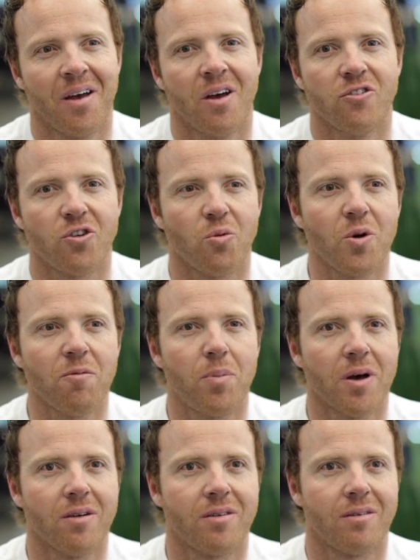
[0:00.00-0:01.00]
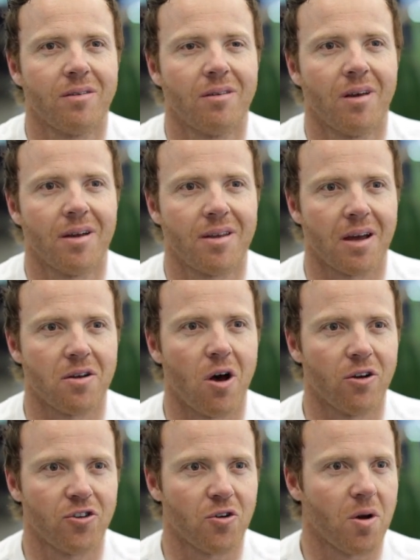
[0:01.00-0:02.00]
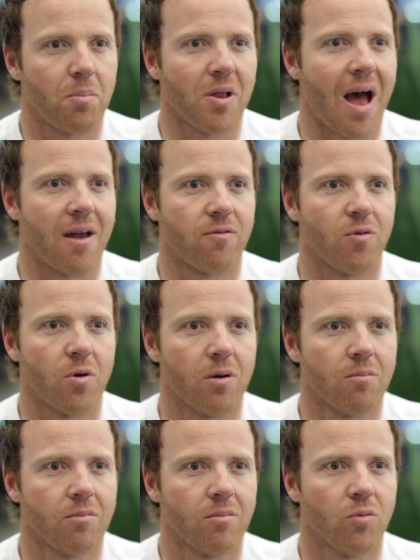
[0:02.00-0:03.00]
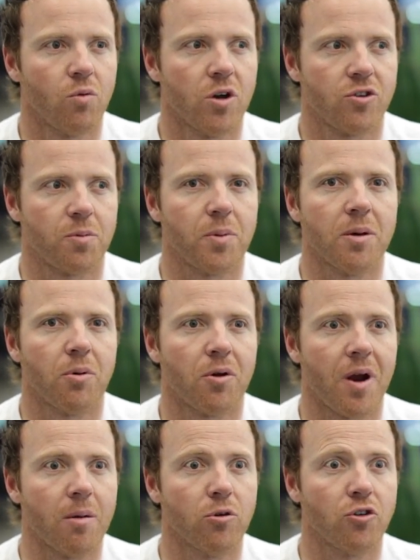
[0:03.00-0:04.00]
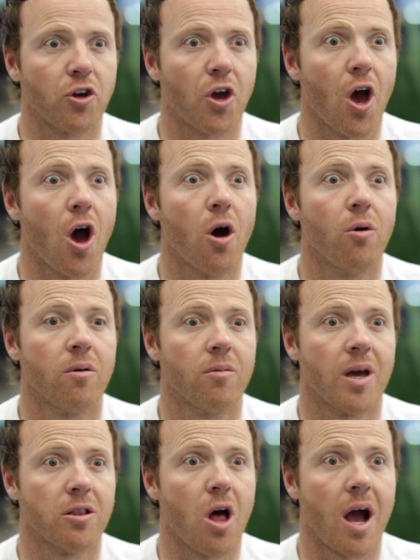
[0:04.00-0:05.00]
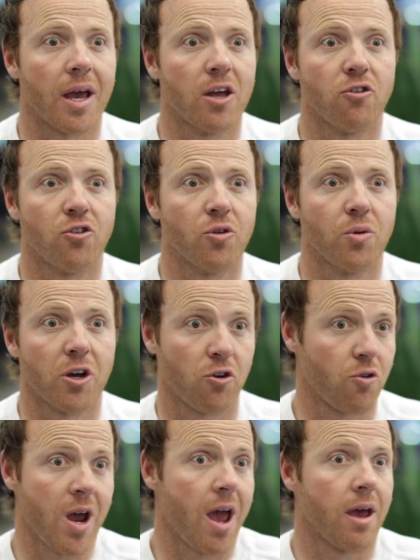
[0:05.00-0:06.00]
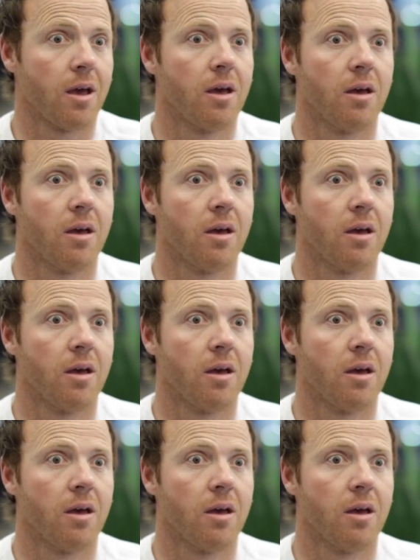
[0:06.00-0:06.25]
So we built a technology or a platform which people are able to go and log into and create.